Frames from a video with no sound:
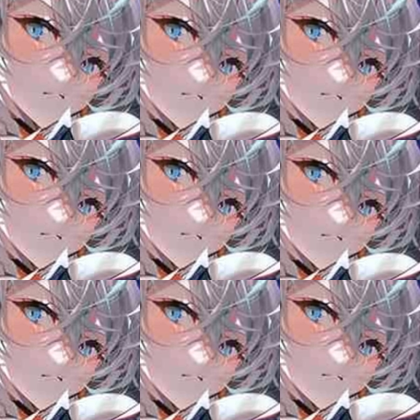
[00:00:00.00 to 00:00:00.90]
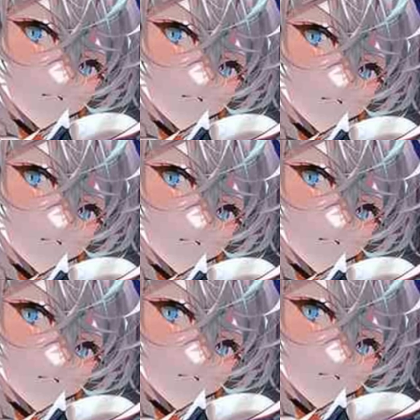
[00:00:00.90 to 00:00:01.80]
poverty except for its
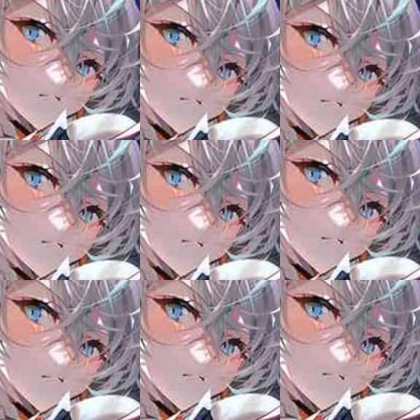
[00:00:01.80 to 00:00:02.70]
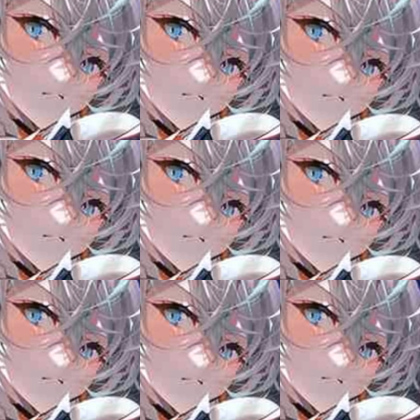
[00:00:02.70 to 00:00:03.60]
prestigious status.
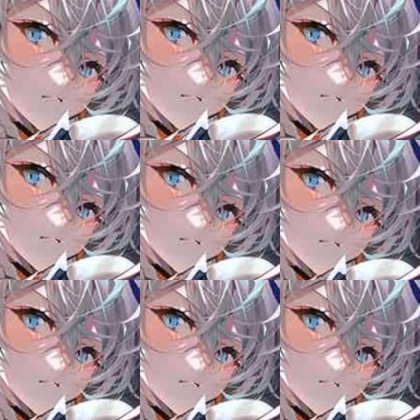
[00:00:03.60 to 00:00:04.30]
We have prepared a